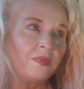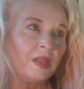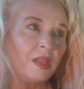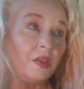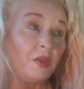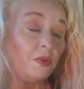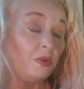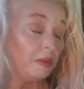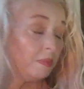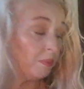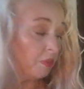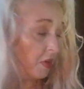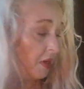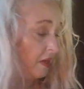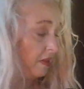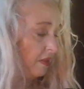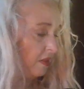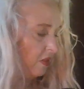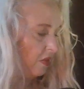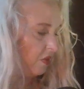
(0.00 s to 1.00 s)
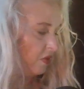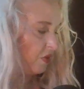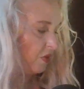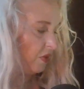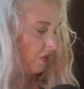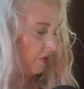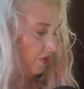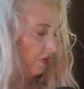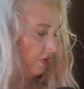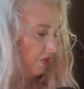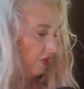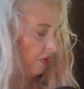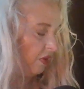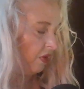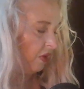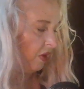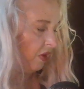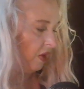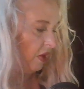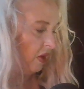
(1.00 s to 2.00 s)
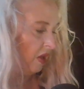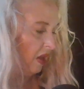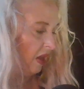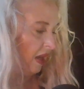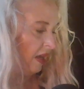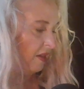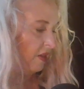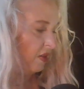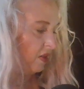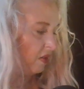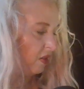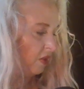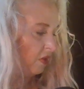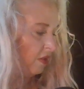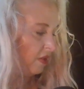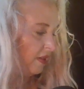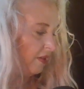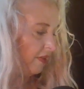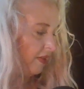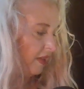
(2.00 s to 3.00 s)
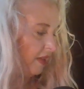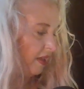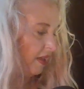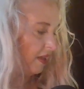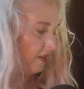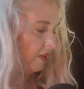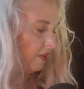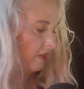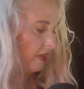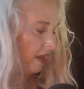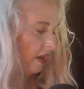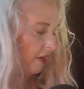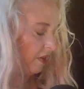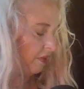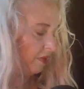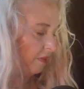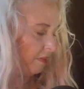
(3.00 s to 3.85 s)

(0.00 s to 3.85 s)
embrace the truth and you closed everything else out.